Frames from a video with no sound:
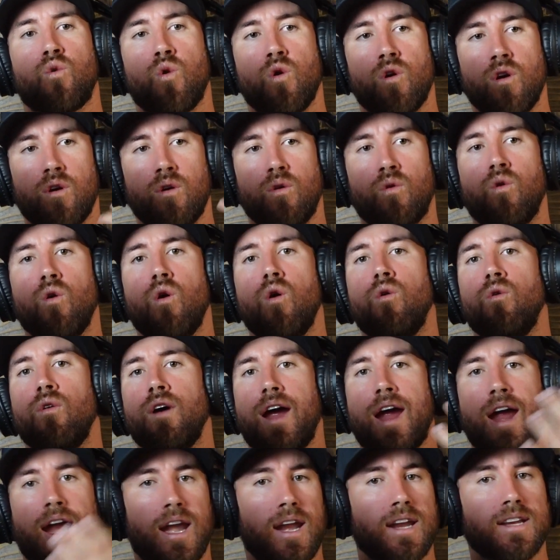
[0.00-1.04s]
quote-unquote
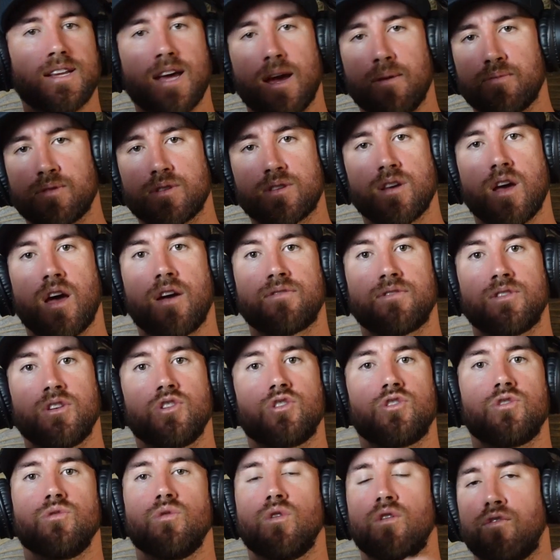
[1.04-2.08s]
any type of soft
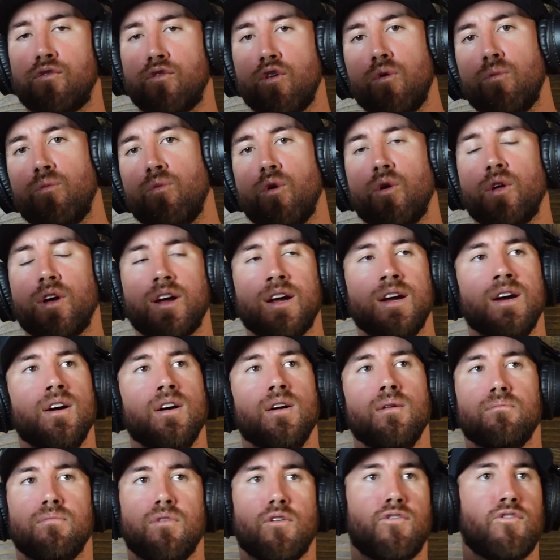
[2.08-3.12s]
tissue or foam rolling
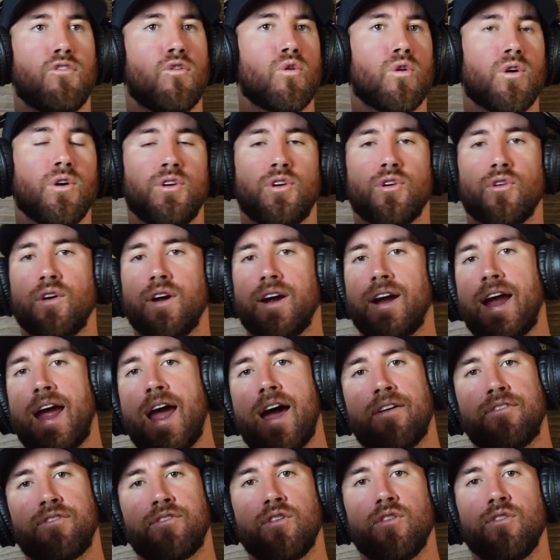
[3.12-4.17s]
before, during,
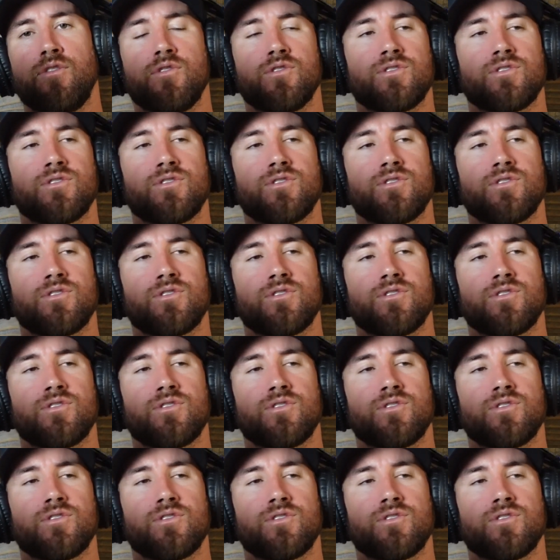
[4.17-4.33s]
after.